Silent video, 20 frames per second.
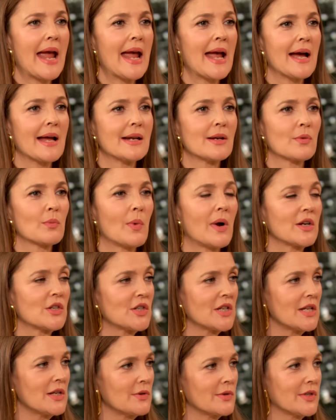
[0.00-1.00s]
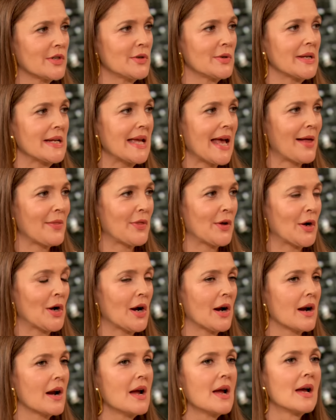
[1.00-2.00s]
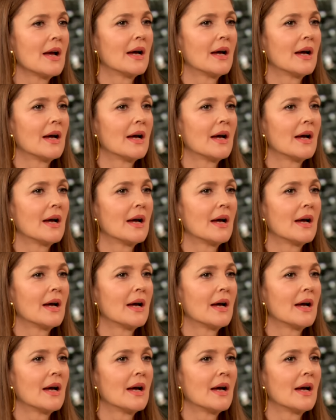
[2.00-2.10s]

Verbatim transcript: and watching you two together.